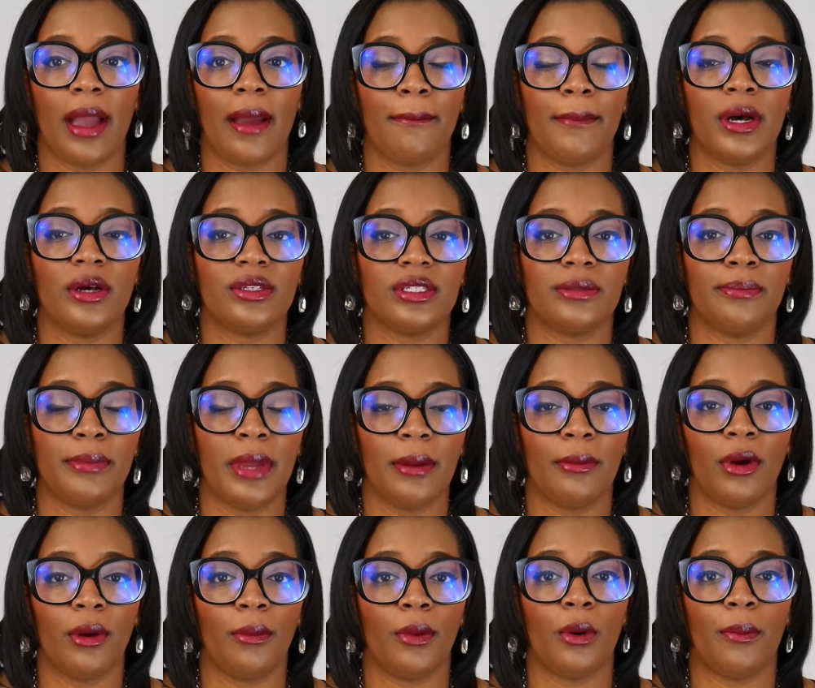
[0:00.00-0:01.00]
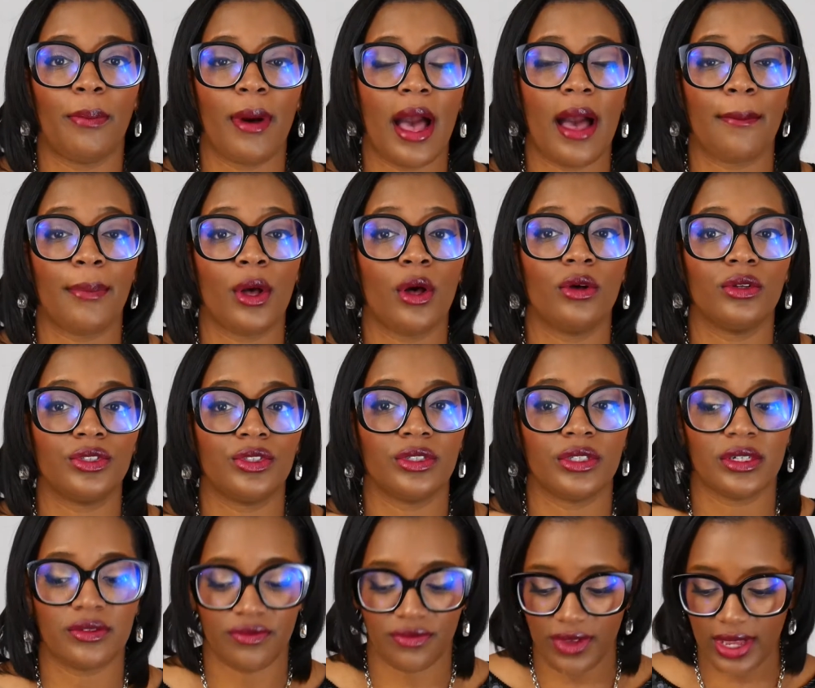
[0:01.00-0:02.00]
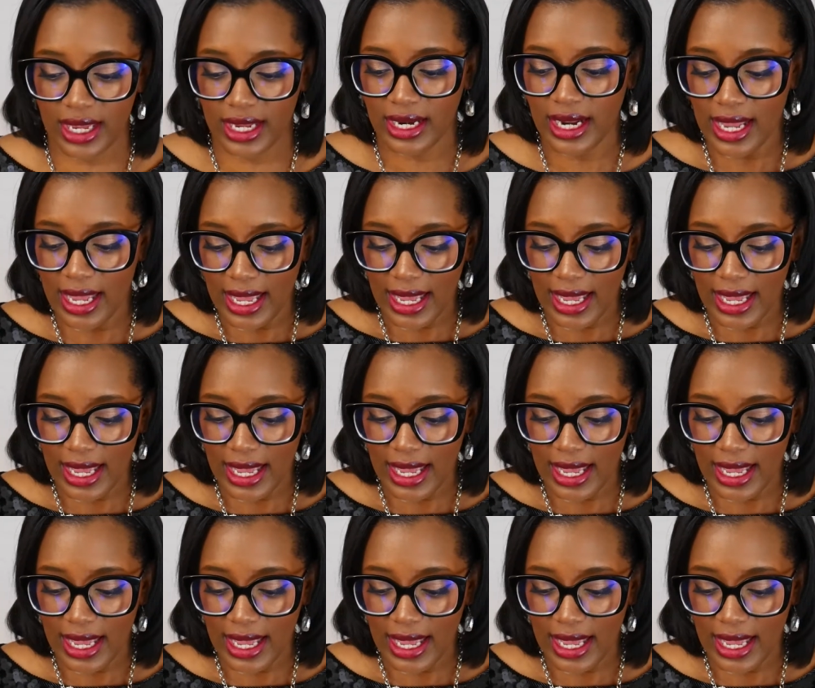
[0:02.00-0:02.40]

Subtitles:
most memorable pop culture event